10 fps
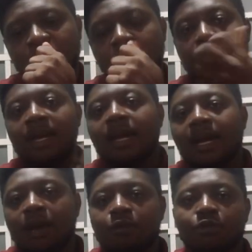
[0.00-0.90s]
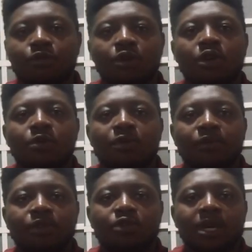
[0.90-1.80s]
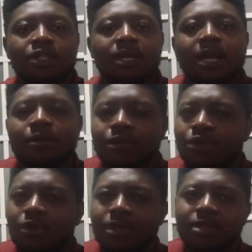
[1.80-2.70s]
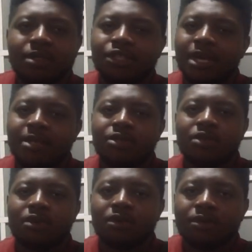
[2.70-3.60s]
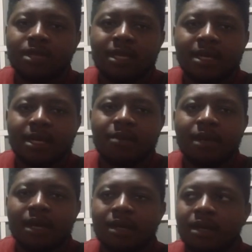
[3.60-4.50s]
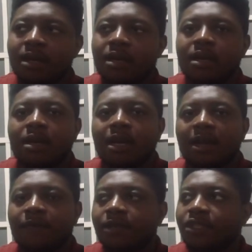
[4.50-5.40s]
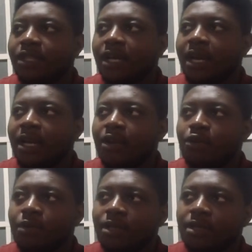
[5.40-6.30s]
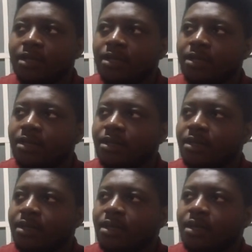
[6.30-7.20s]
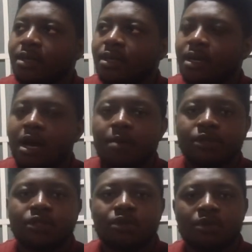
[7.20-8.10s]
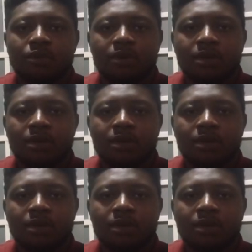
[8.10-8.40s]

play around with it. You can check out the song. It's a jazz song, Tenderly by Ella Fitzgerald and Louis Armstrong.